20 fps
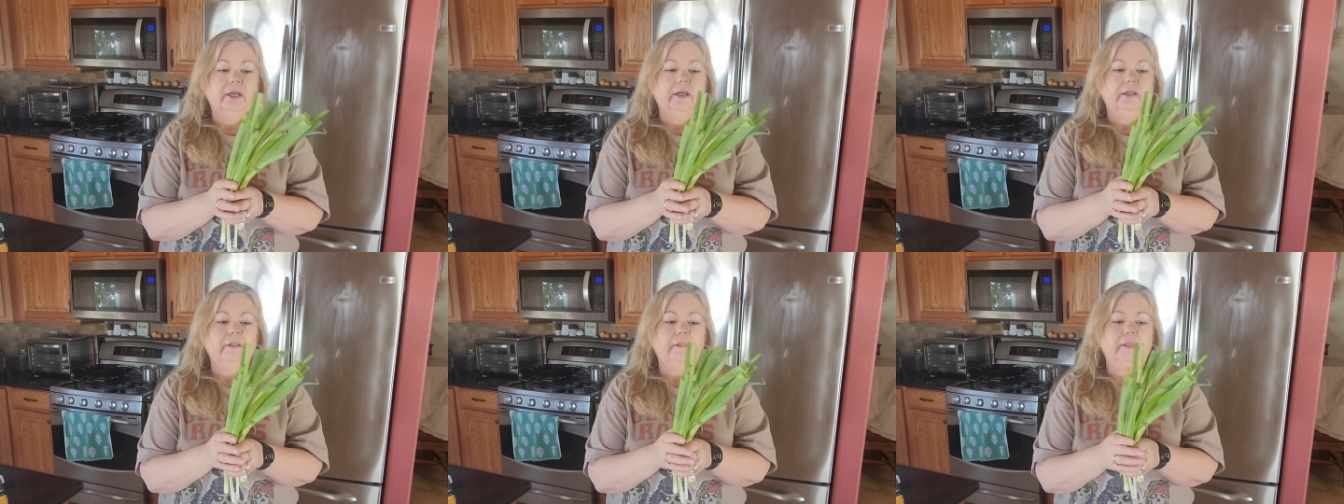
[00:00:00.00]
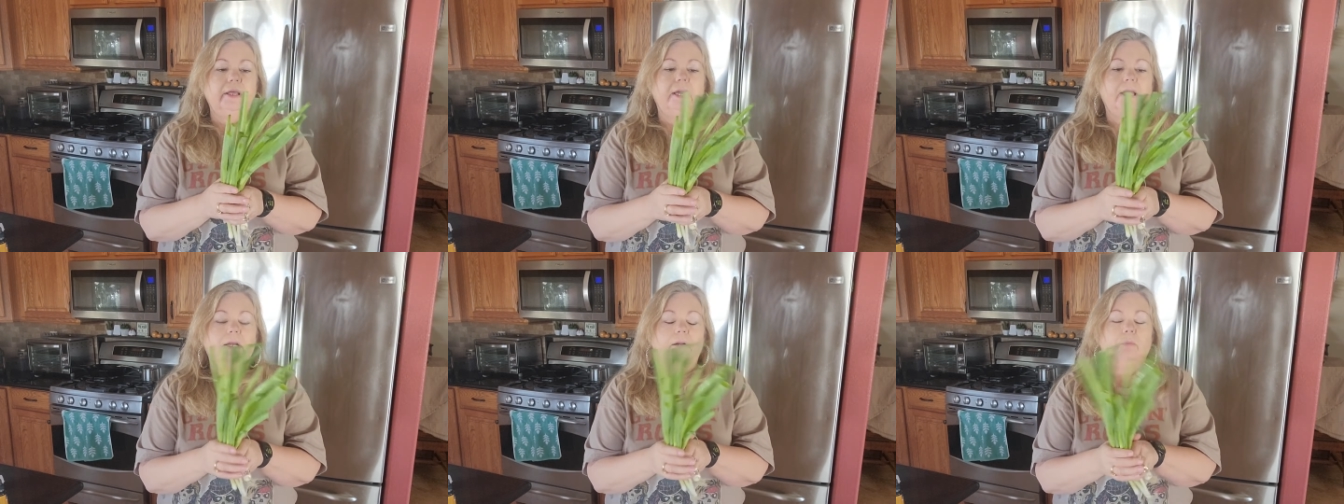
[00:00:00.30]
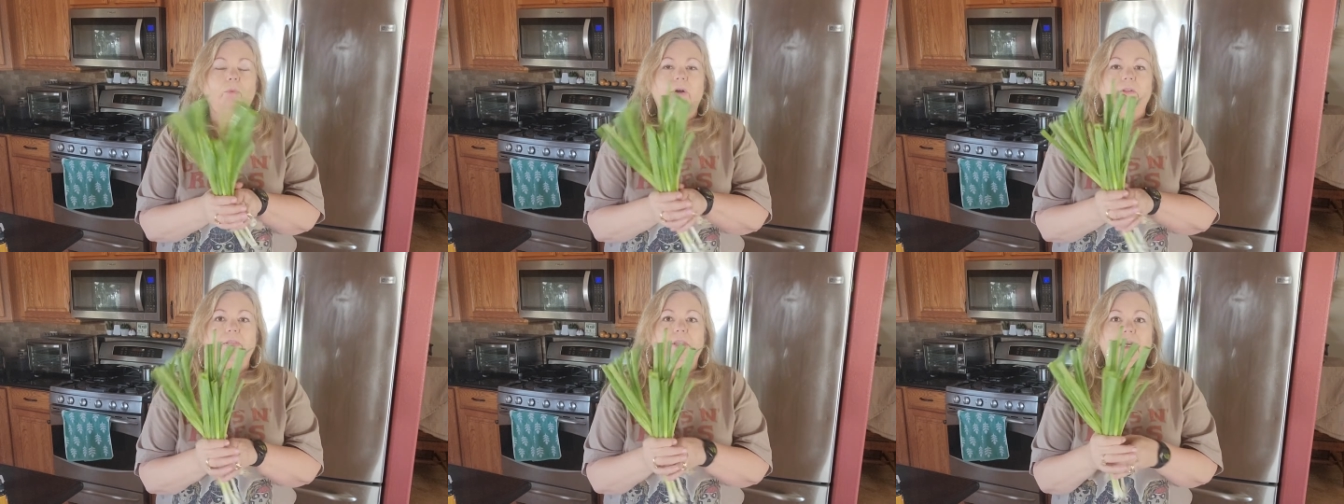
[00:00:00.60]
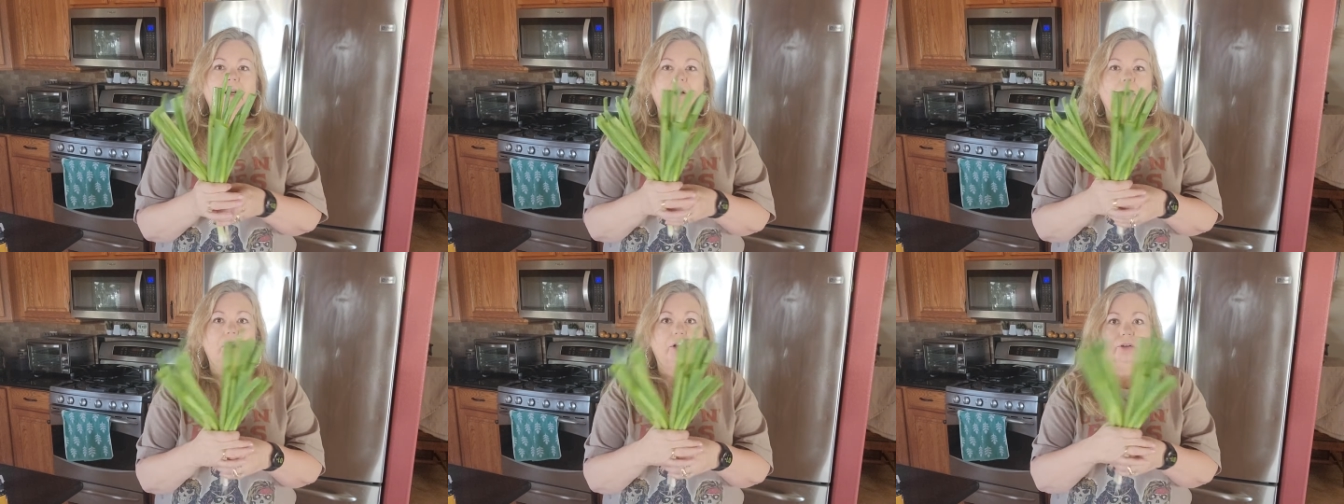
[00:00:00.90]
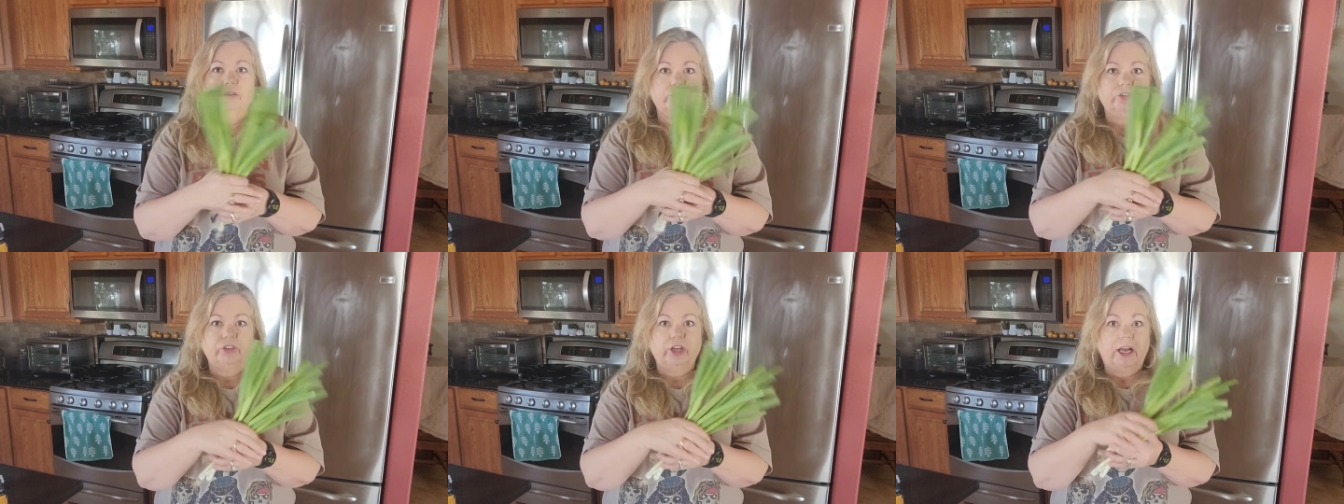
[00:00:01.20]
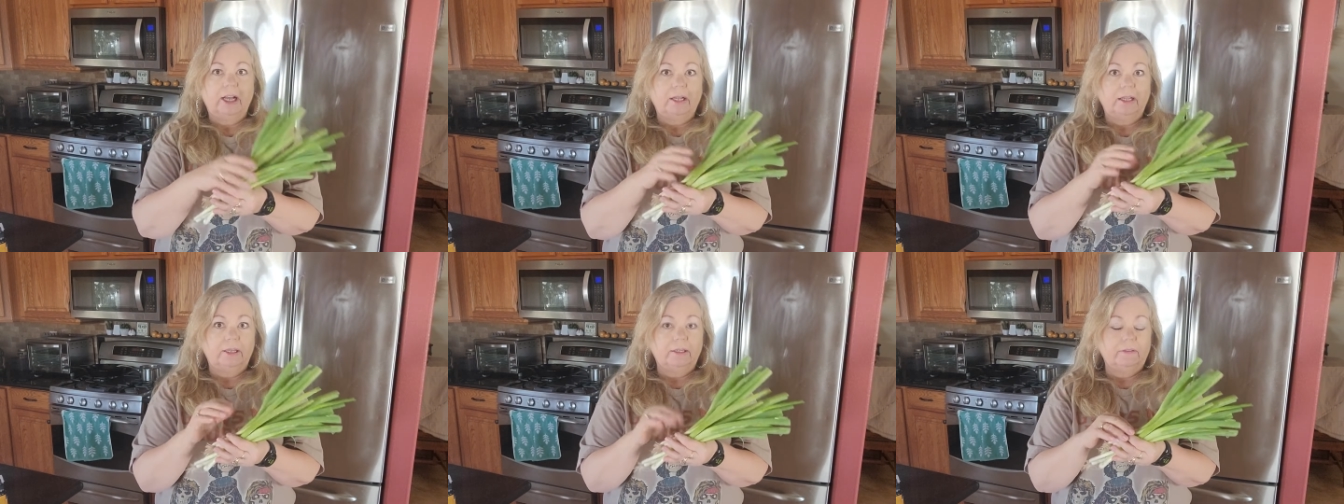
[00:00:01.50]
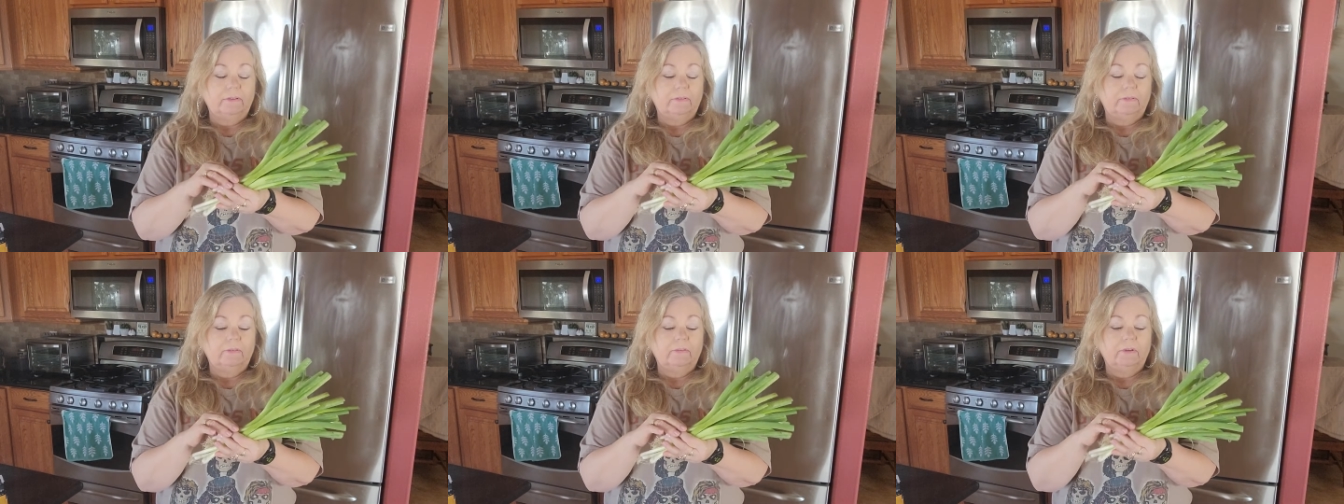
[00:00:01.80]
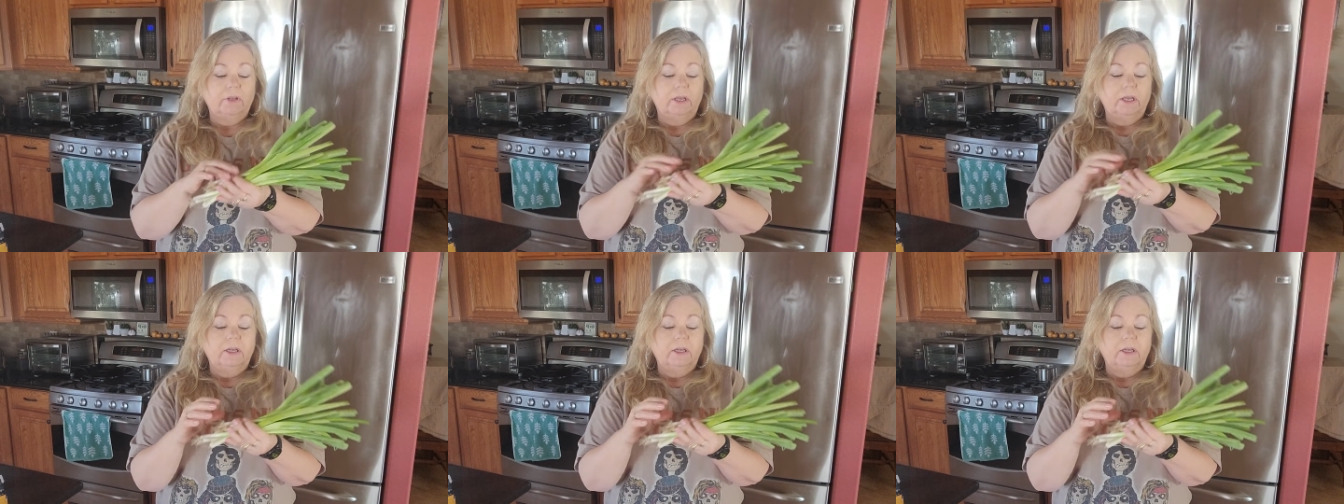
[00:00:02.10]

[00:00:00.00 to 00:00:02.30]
than what they call shallots.